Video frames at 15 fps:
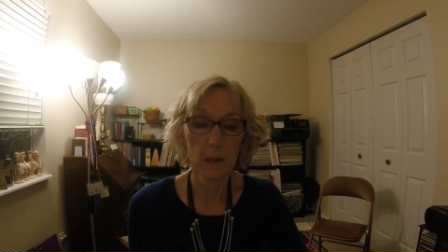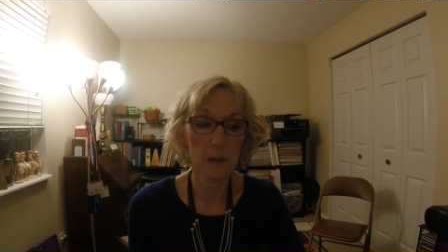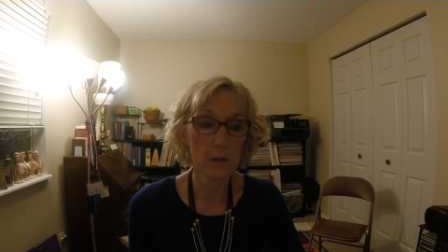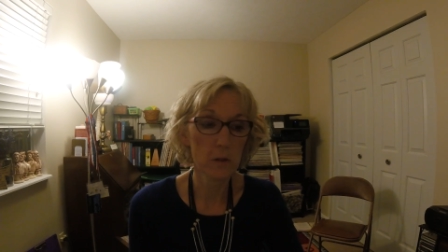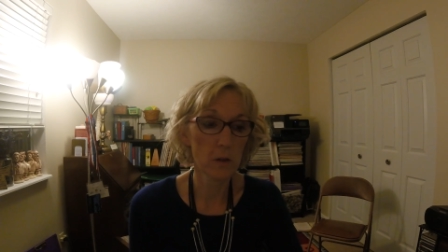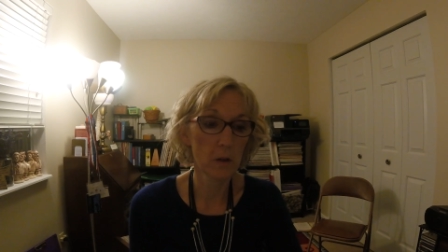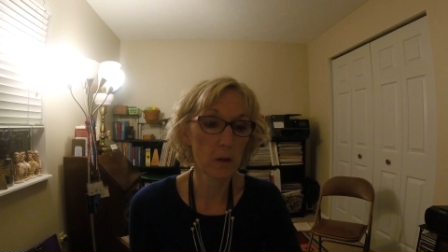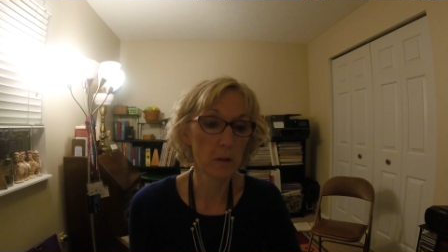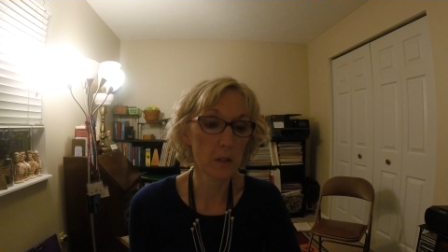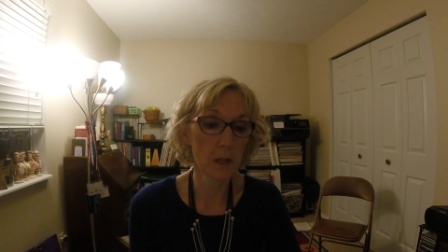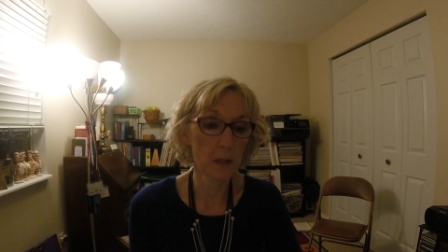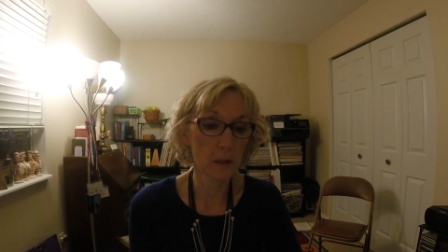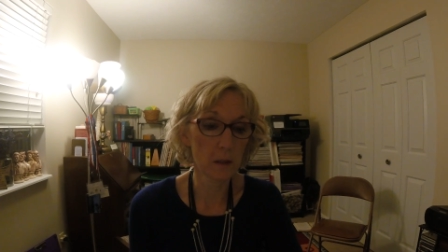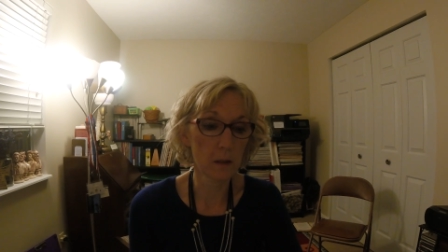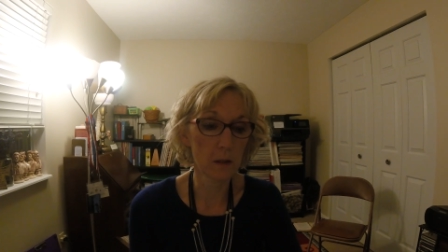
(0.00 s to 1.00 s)
it's called
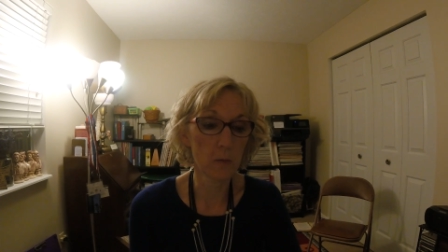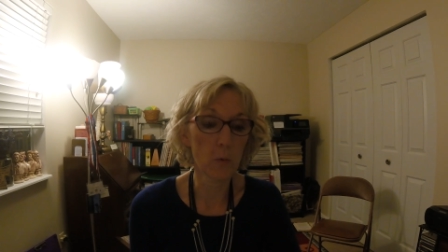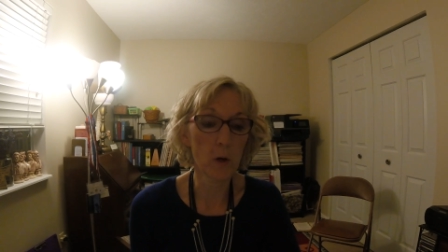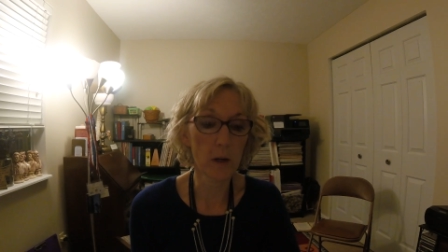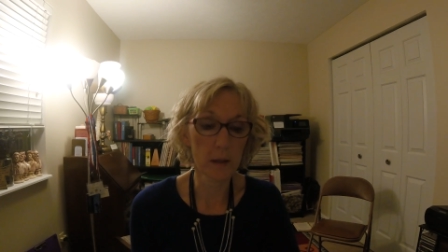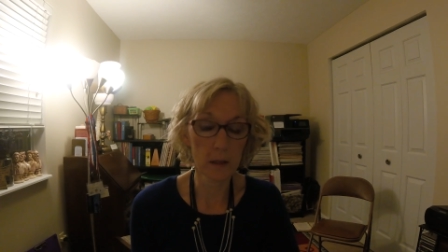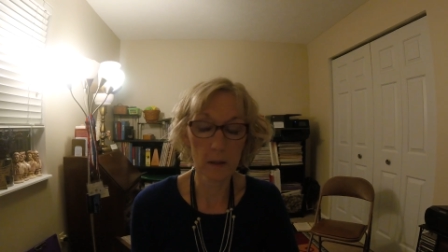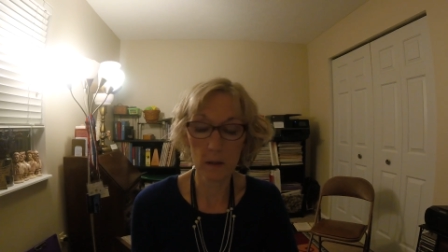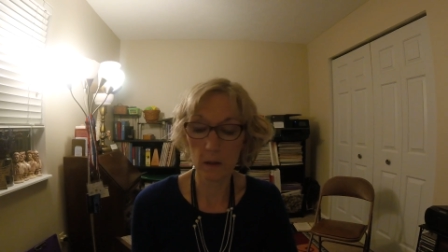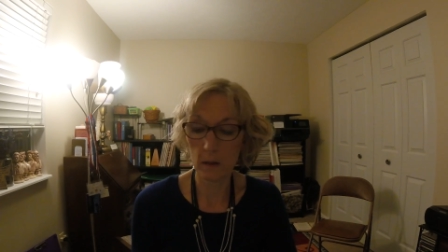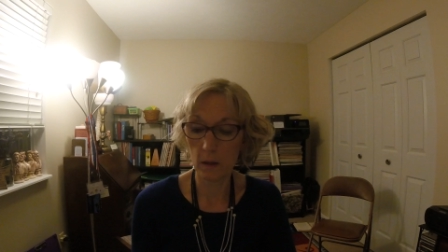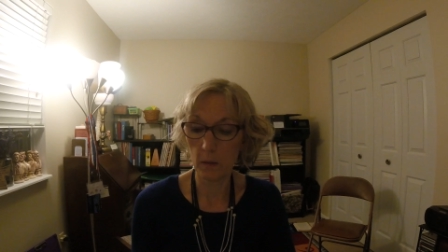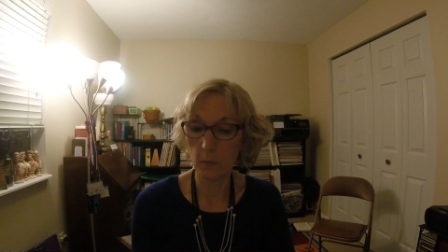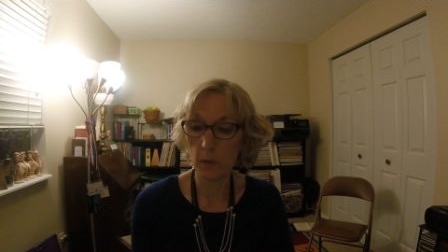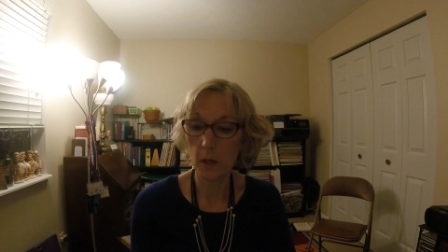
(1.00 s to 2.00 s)
technically walking the
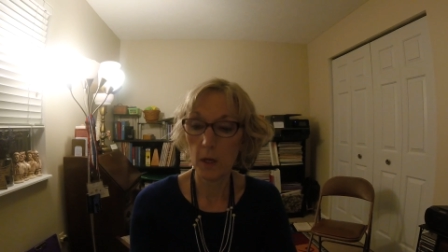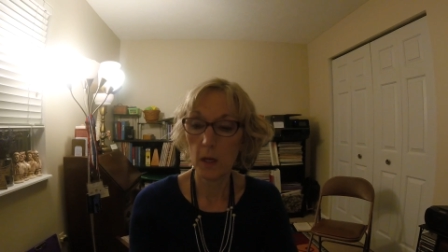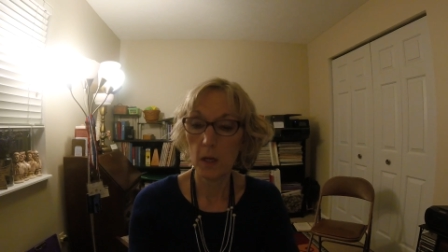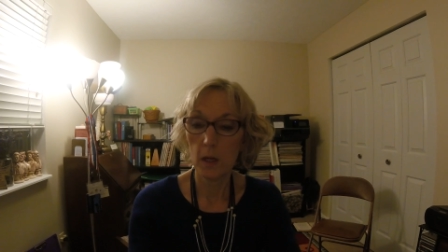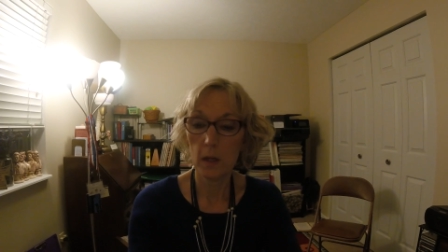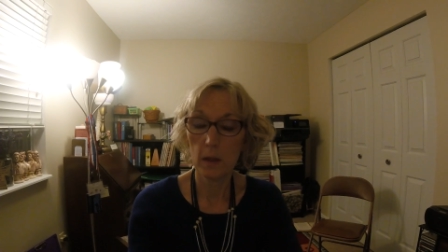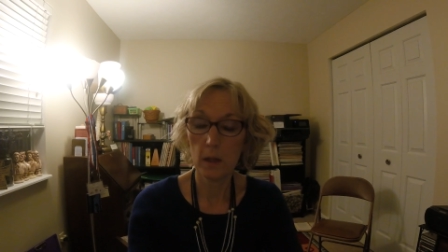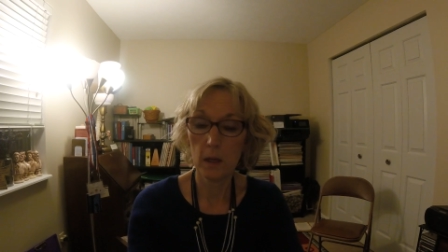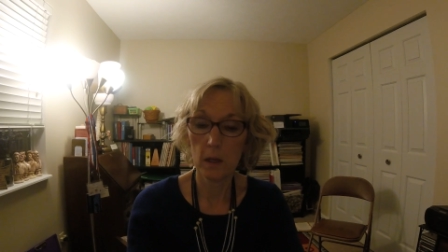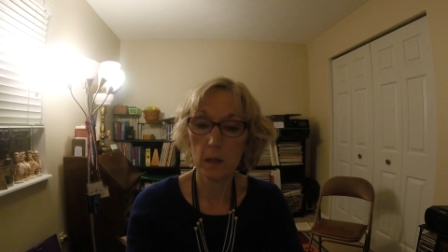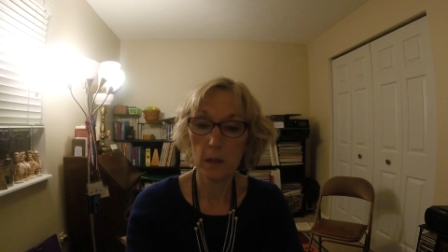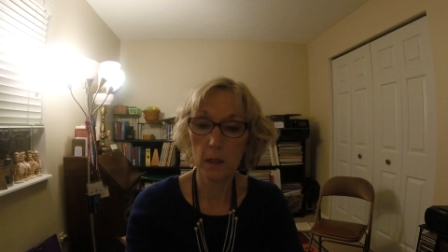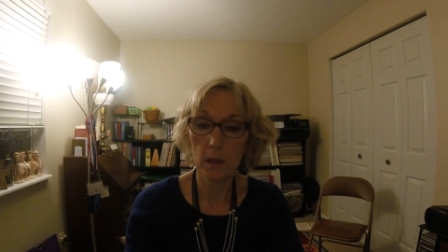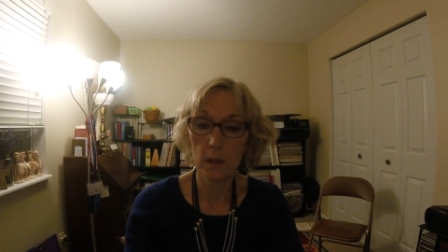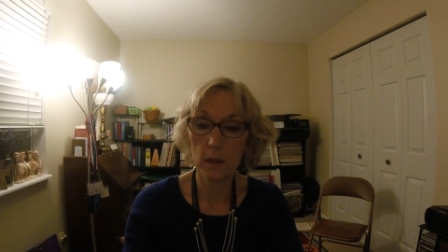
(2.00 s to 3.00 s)
thumb, and
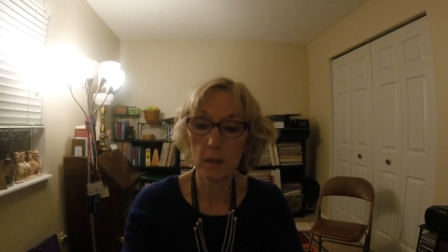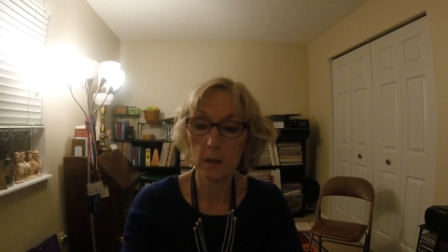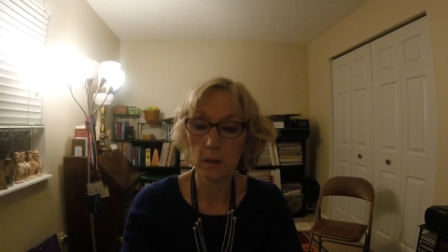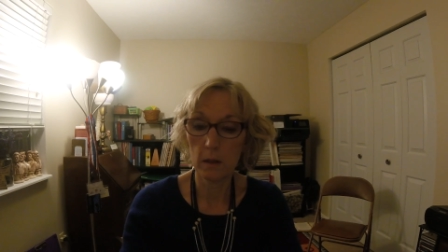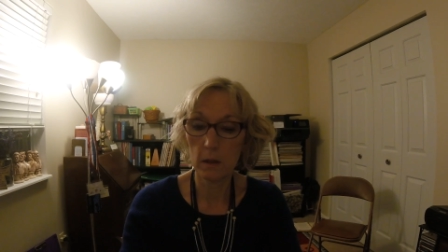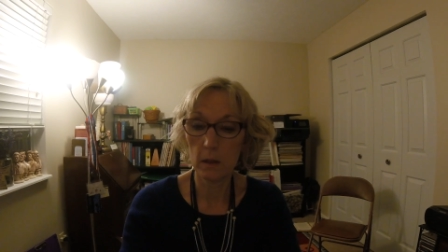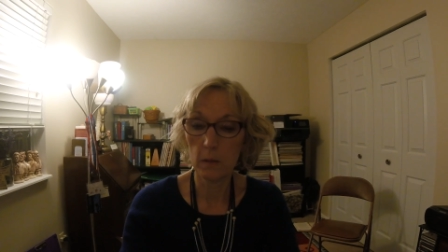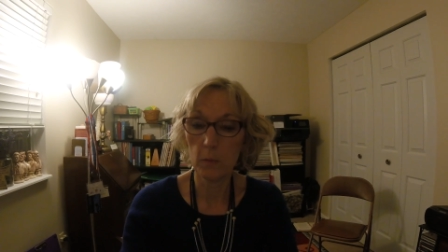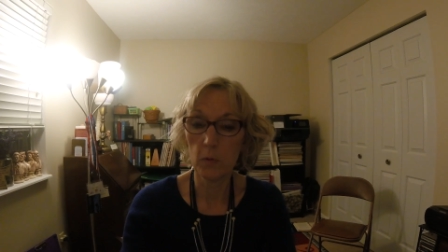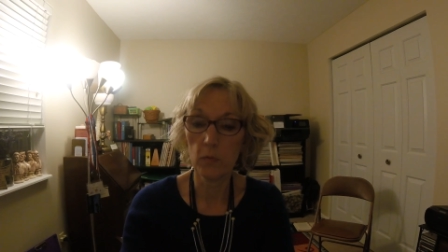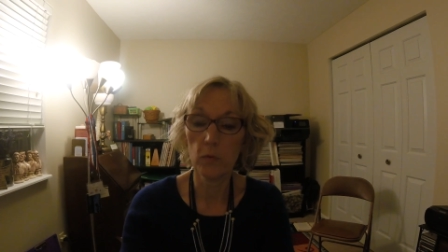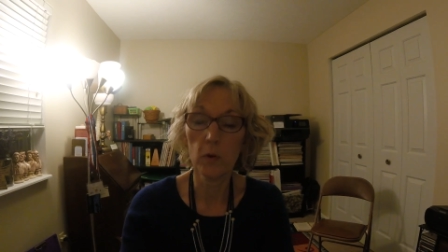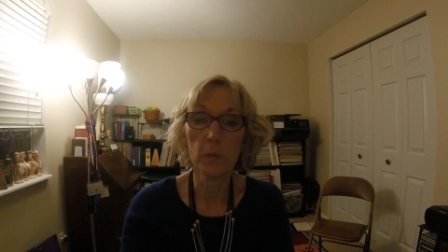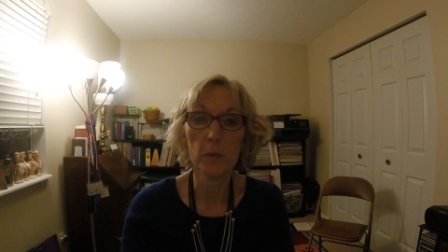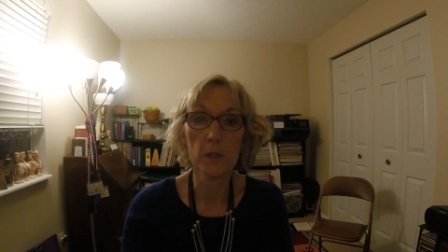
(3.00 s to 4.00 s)
then in the
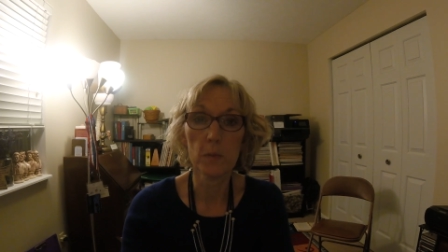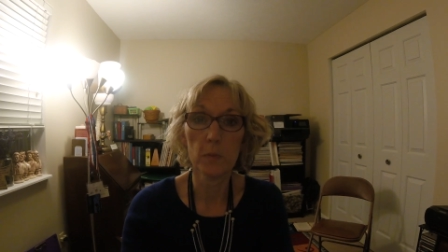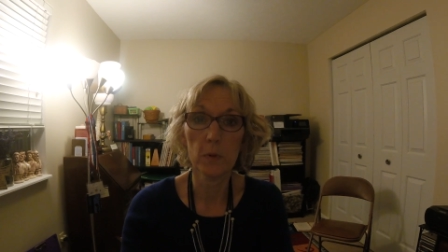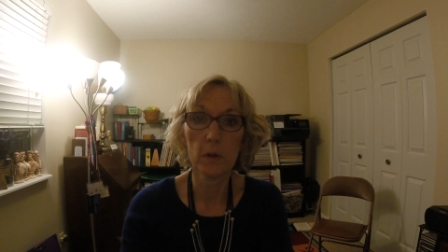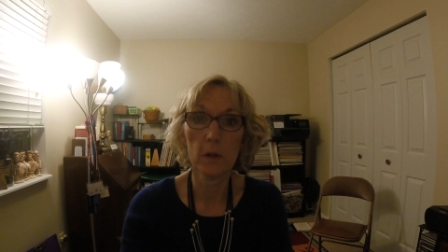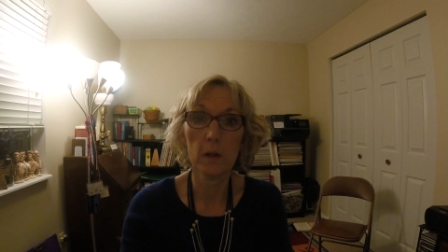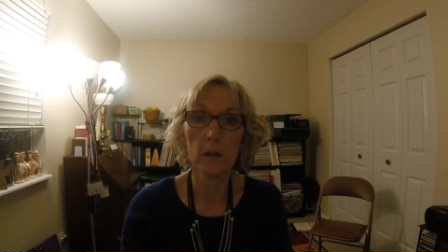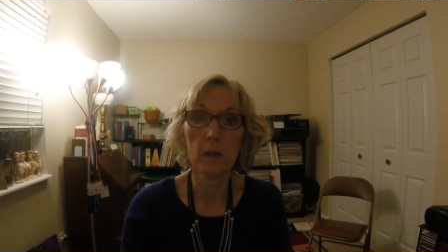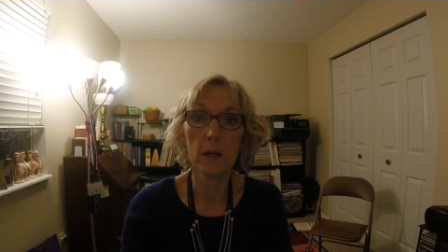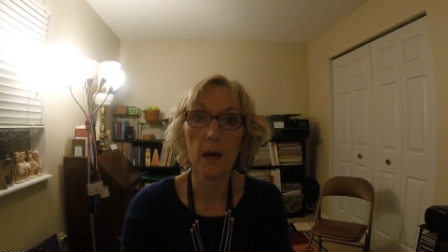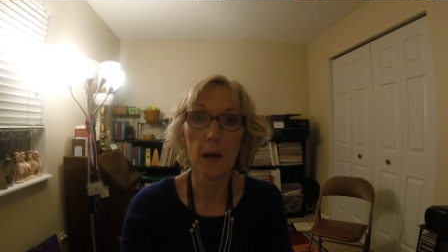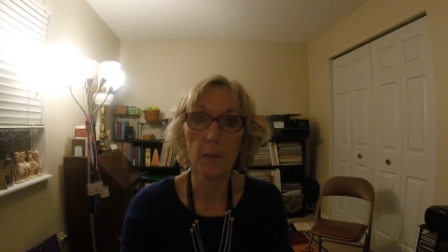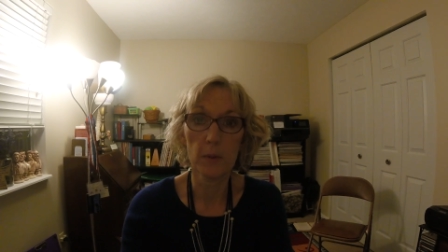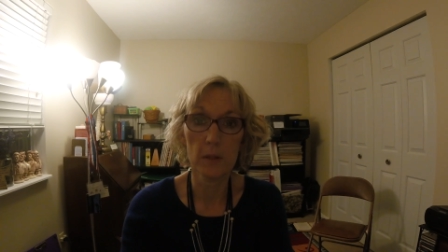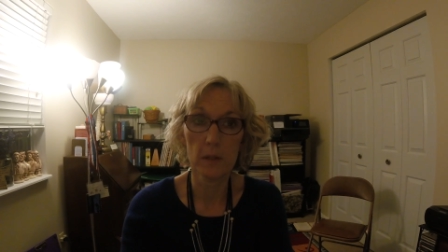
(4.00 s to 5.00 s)
performance book, the
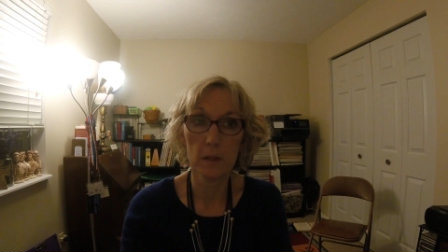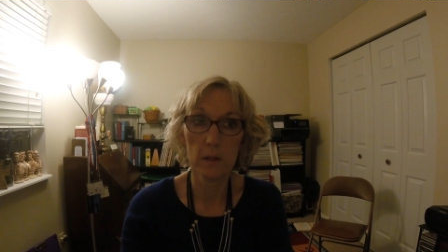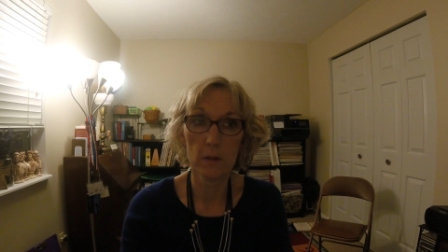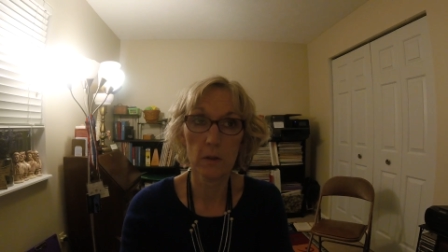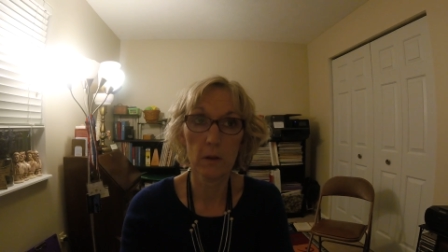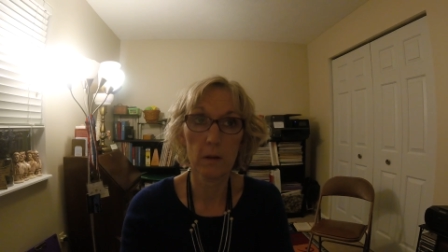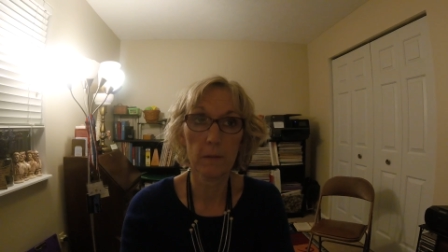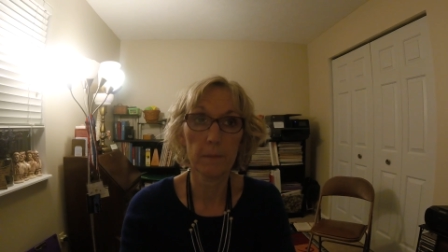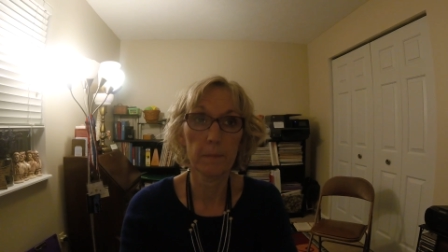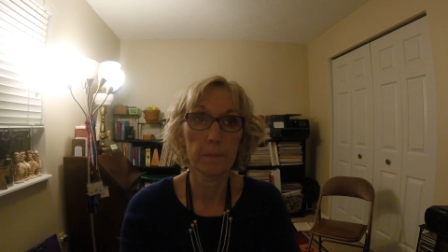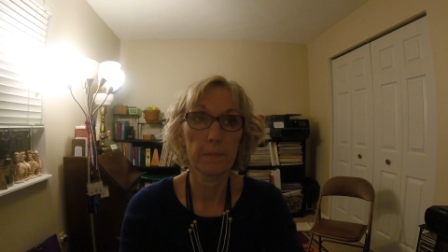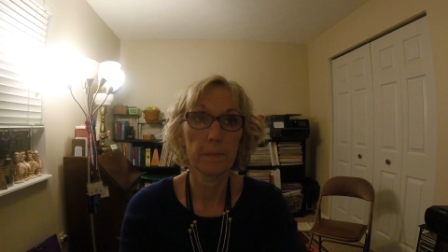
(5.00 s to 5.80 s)
opposite song.